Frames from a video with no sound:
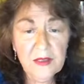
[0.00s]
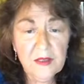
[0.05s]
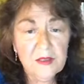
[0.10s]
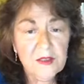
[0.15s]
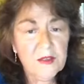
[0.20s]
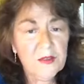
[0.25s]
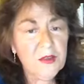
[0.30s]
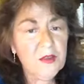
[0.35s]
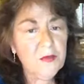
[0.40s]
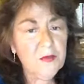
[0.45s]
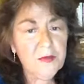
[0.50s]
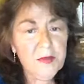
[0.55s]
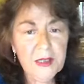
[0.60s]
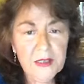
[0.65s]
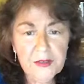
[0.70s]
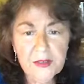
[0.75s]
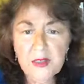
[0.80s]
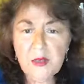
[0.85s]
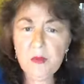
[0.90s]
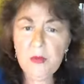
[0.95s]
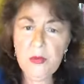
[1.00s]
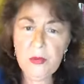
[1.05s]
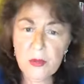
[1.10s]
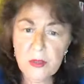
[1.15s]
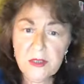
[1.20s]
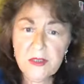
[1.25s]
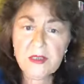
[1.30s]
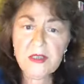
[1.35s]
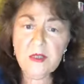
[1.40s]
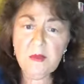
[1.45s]
So it's very
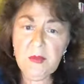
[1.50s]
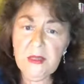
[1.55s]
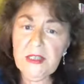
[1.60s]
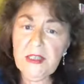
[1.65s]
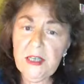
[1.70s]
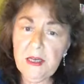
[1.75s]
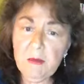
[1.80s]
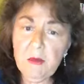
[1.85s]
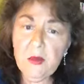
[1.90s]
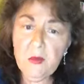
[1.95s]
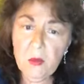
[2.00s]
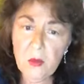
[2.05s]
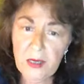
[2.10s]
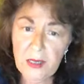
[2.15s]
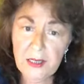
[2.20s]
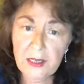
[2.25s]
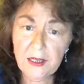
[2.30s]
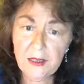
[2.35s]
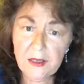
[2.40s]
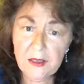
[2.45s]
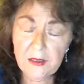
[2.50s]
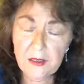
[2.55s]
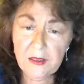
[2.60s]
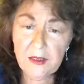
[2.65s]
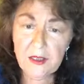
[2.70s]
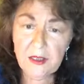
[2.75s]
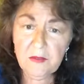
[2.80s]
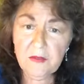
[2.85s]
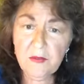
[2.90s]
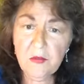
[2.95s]
important to become aware
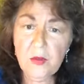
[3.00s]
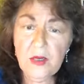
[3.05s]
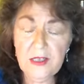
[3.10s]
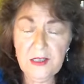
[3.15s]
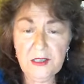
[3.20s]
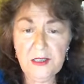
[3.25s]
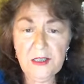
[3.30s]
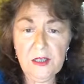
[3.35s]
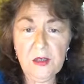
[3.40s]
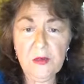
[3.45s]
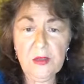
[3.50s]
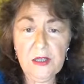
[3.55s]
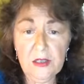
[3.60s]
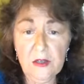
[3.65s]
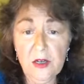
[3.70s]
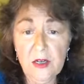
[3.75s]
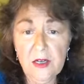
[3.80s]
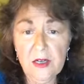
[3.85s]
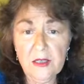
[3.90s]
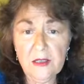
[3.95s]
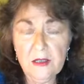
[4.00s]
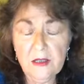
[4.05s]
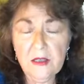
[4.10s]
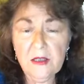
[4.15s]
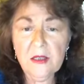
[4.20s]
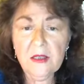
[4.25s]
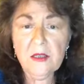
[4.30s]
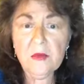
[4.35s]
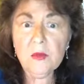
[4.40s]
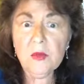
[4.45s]
of what is going on
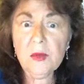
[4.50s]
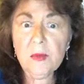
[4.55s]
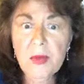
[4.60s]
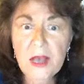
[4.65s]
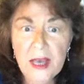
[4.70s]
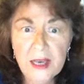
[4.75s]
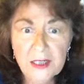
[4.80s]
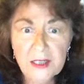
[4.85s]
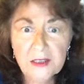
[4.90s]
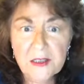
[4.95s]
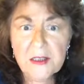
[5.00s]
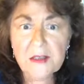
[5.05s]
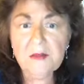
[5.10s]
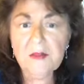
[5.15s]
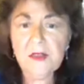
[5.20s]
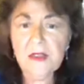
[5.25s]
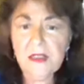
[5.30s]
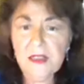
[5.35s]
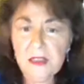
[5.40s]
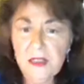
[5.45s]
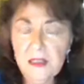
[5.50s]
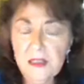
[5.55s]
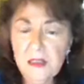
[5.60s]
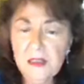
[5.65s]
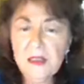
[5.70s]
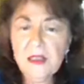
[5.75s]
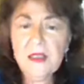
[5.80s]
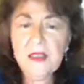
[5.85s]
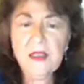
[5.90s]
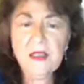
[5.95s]
repetitively
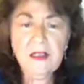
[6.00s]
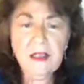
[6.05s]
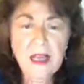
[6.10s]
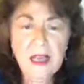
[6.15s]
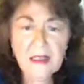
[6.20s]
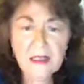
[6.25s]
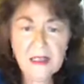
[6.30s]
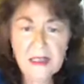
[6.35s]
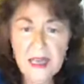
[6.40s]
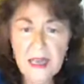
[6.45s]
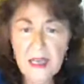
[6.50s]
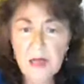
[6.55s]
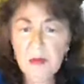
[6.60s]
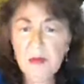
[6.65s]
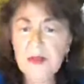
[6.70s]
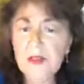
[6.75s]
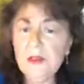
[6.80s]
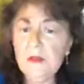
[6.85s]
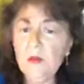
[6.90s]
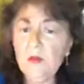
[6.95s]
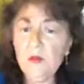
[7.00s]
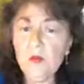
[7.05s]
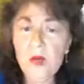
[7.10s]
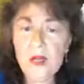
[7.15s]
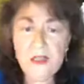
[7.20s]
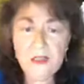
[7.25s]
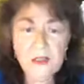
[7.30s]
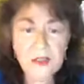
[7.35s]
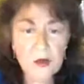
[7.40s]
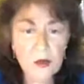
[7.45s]
in that tape that
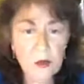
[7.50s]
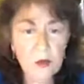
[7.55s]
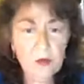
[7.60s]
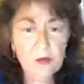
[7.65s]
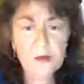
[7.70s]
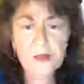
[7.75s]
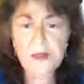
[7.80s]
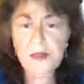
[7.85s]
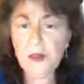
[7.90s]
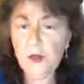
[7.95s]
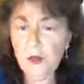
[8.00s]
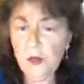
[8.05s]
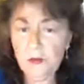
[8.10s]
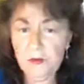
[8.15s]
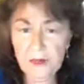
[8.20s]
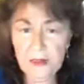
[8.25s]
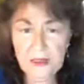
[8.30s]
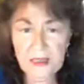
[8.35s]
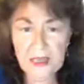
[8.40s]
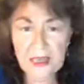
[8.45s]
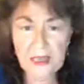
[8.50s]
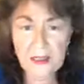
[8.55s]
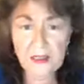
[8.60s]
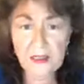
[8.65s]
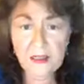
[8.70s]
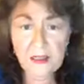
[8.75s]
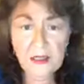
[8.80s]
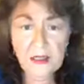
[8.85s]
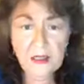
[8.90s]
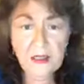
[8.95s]
runs over and over
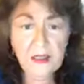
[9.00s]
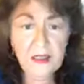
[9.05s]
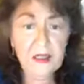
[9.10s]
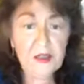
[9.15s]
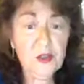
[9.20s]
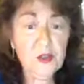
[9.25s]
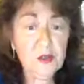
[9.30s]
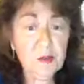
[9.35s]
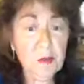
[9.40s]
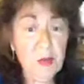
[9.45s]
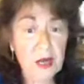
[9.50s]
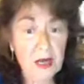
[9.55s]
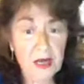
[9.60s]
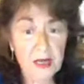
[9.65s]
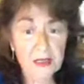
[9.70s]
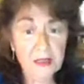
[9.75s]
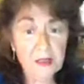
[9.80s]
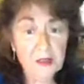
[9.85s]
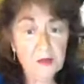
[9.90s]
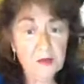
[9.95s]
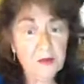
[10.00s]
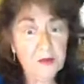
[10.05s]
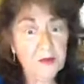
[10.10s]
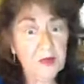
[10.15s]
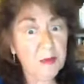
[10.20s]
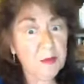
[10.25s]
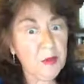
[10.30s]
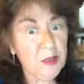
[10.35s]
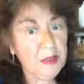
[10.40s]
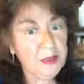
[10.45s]
again in your mind
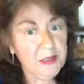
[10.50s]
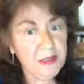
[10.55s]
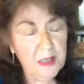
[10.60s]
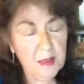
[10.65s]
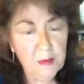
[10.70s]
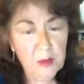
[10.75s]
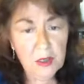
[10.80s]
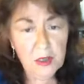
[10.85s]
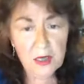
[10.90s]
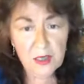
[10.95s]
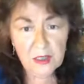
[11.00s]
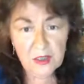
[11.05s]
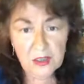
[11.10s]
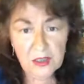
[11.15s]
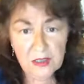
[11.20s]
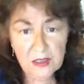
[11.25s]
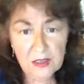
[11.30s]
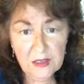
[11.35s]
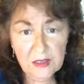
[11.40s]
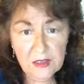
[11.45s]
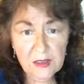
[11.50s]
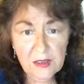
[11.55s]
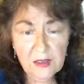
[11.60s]
from your subconscious.